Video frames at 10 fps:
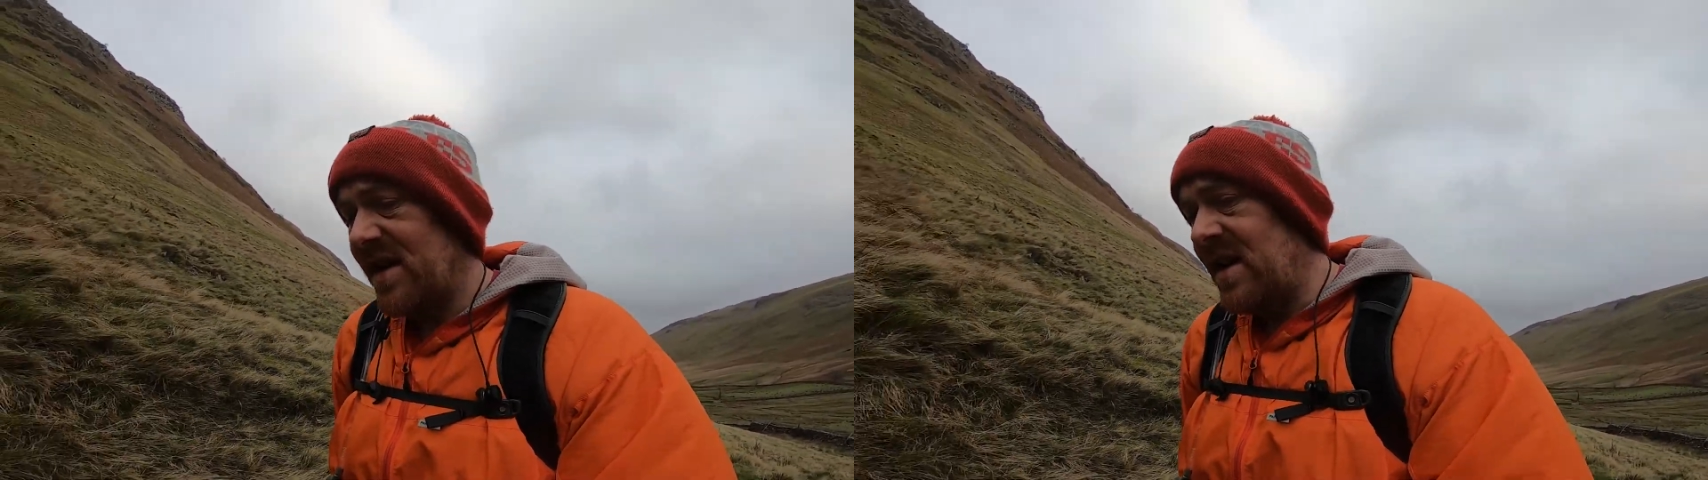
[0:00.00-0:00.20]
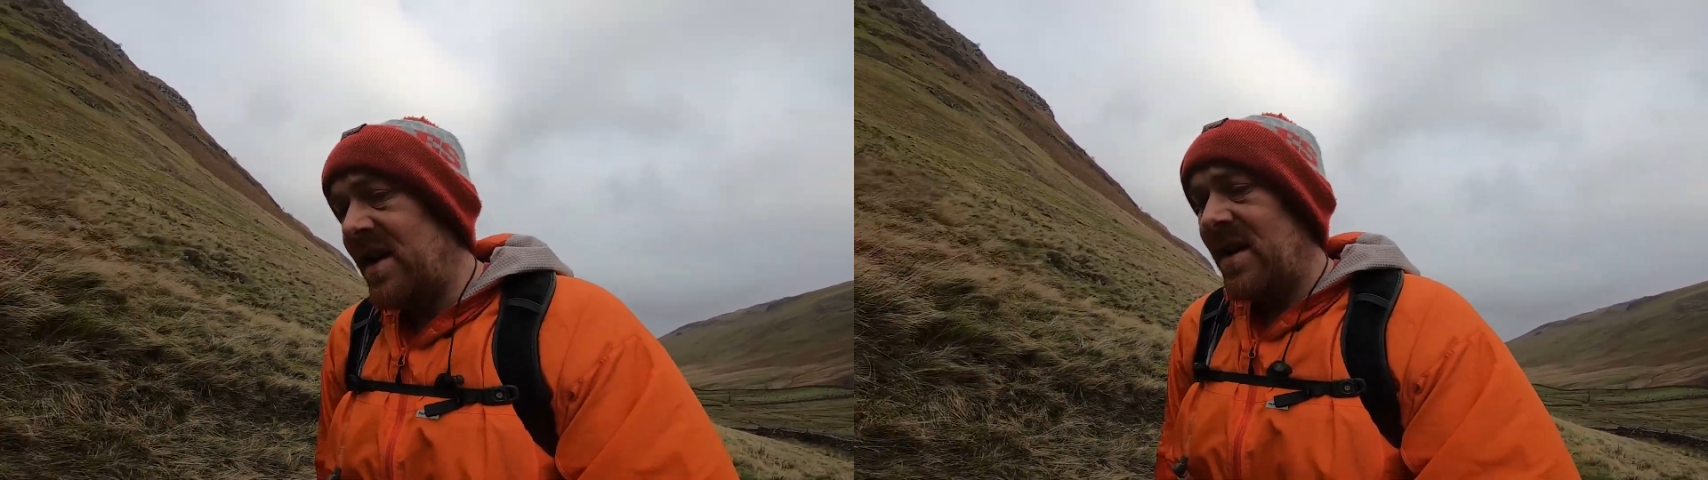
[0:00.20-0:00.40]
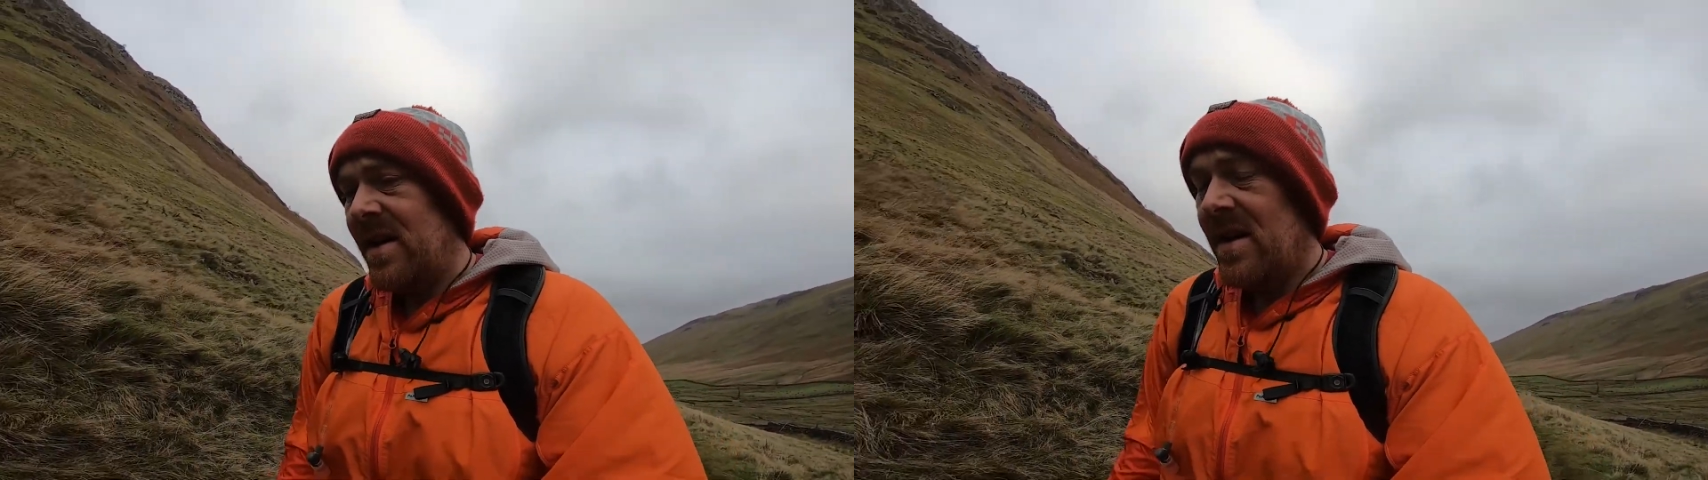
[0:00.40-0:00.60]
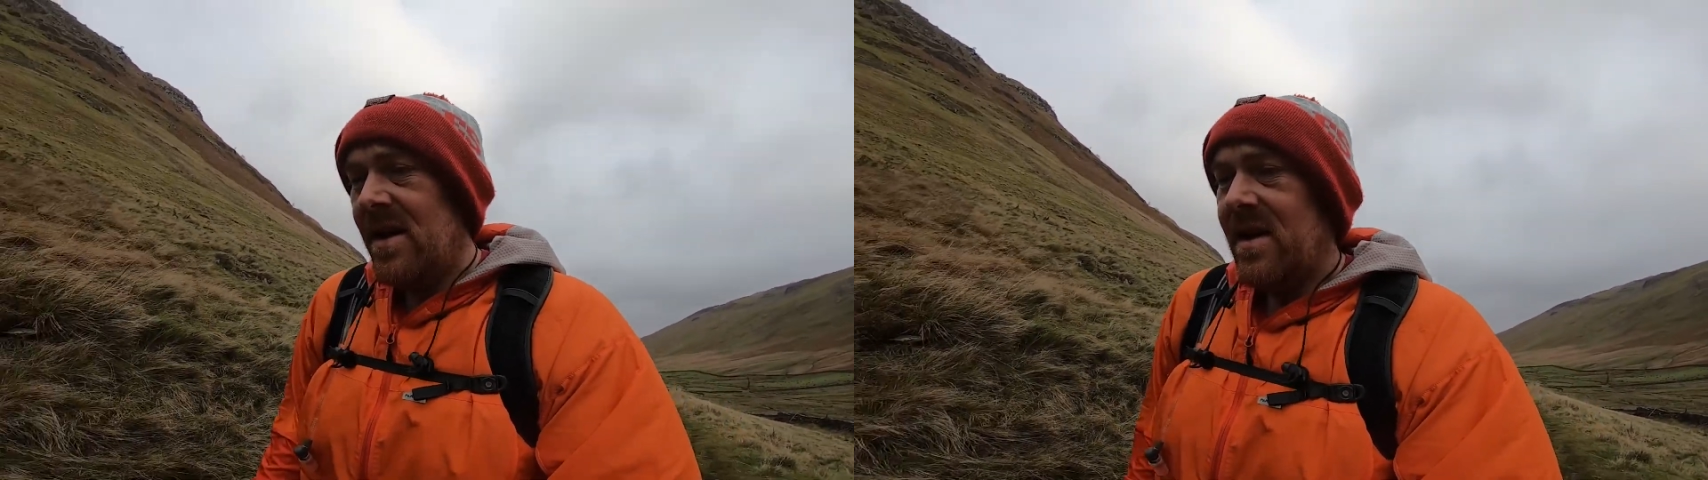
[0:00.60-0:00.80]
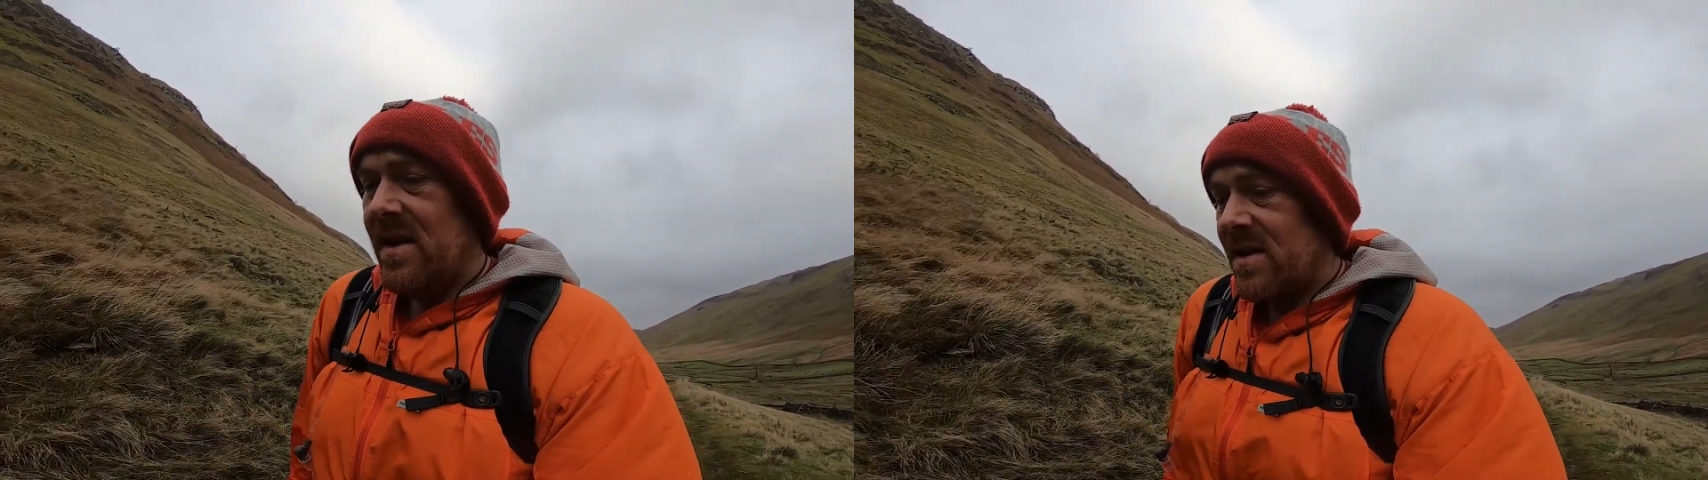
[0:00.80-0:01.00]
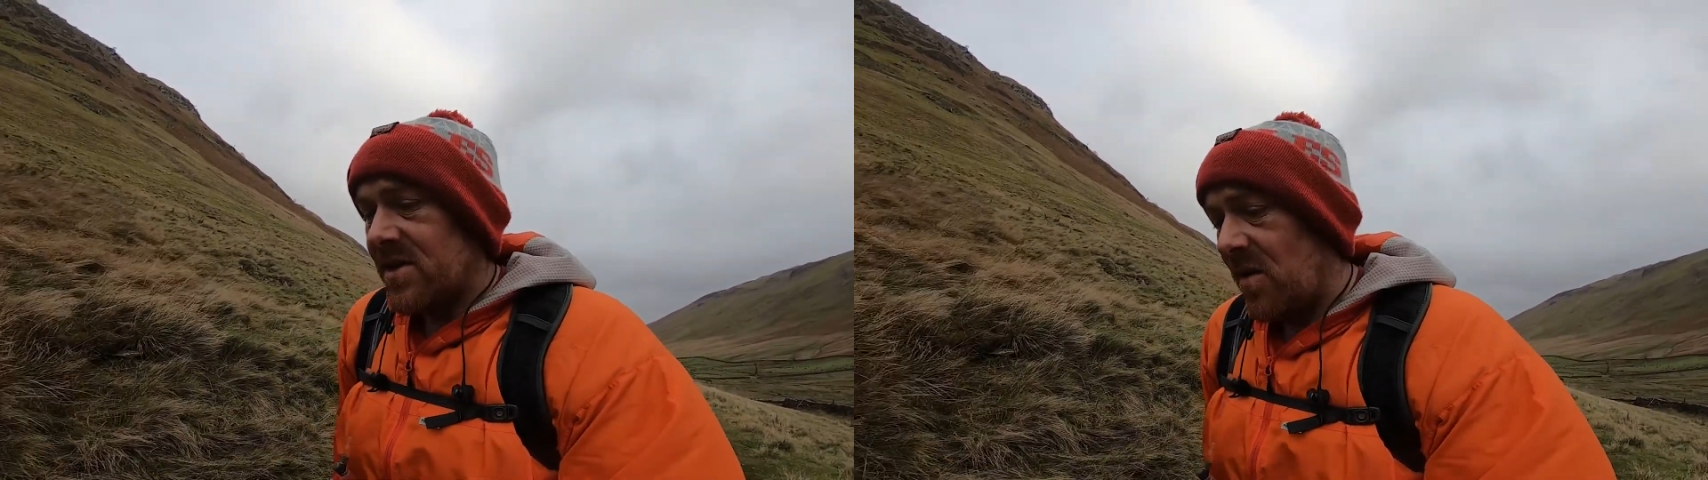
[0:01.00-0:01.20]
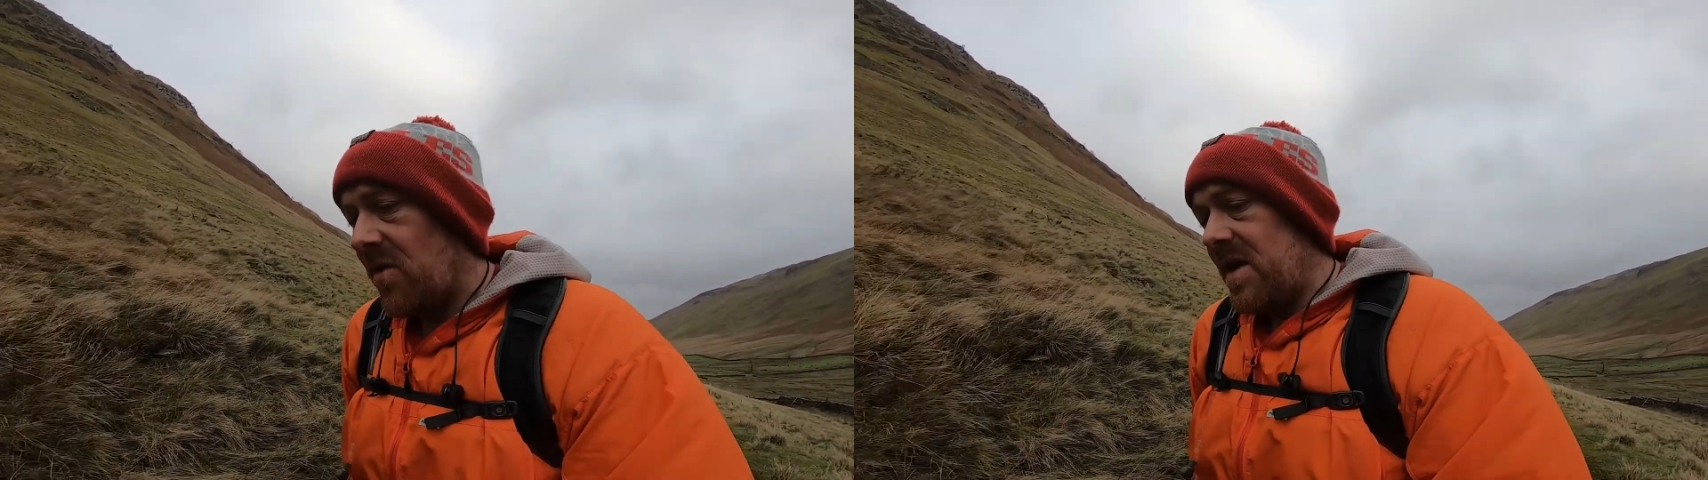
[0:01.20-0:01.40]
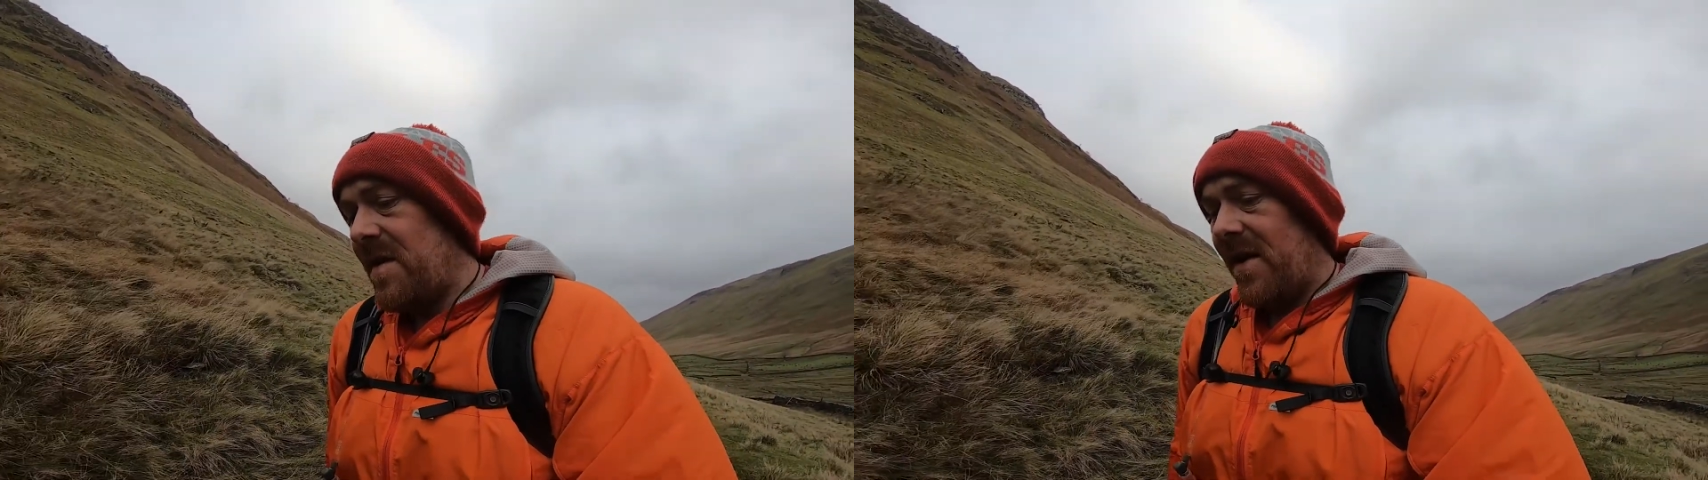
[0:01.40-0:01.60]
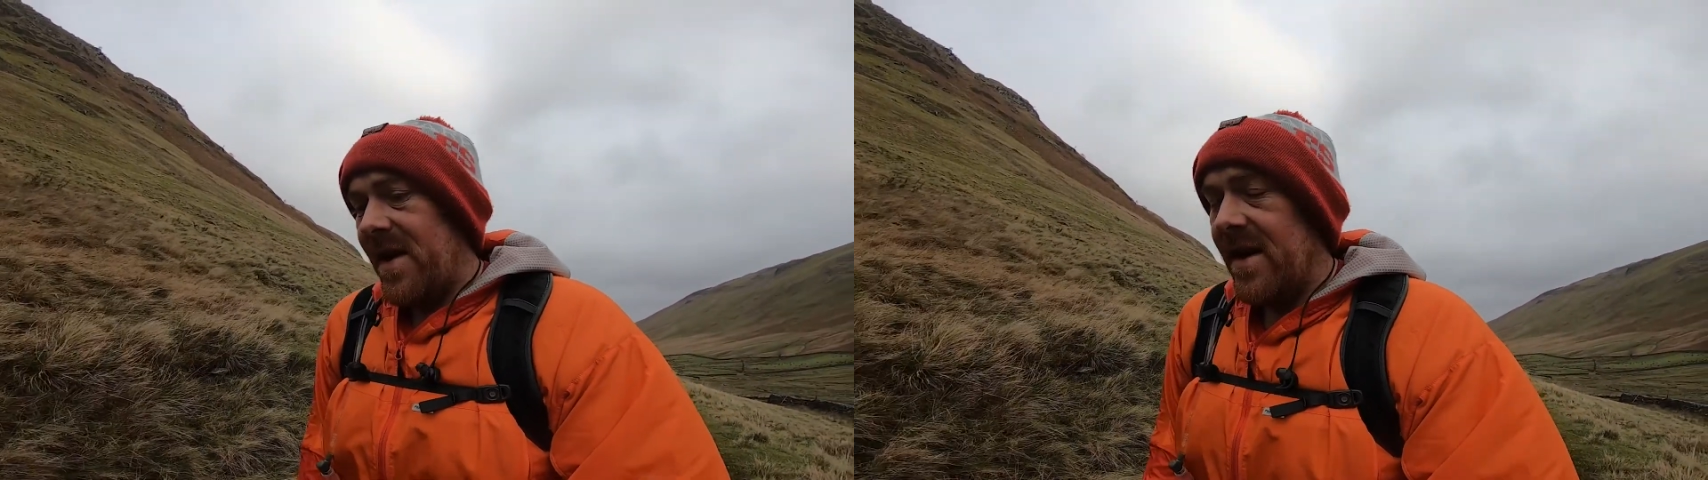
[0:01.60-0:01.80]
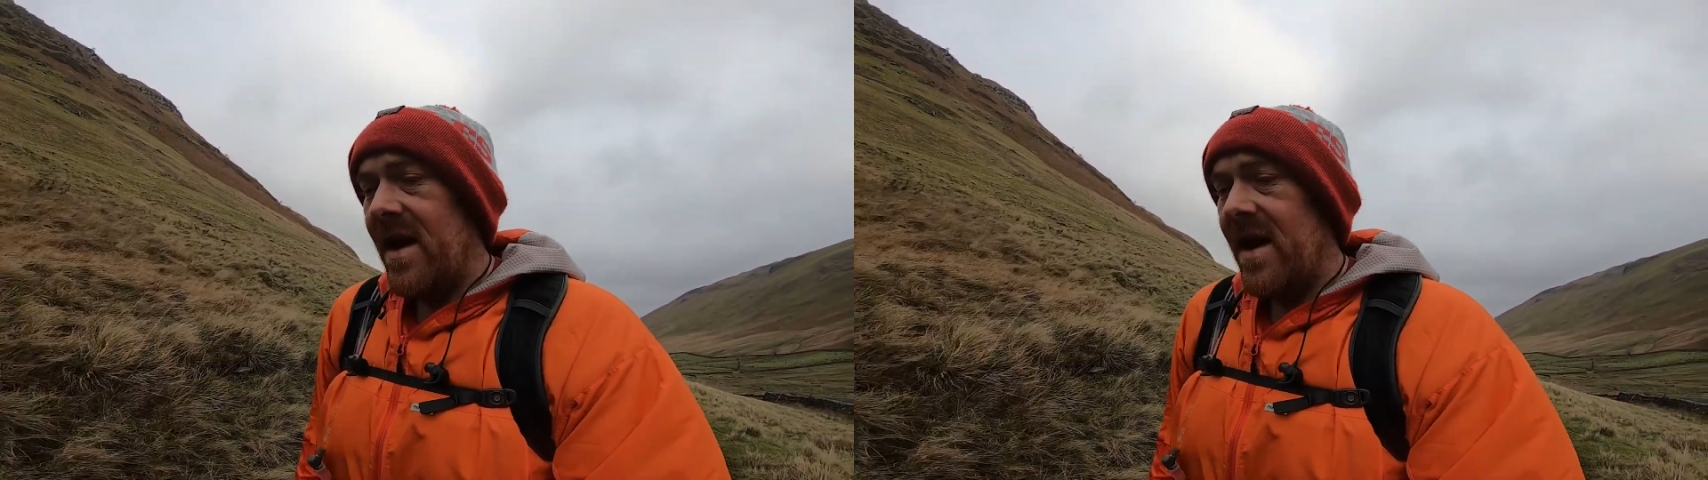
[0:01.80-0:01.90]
and don't worry about it.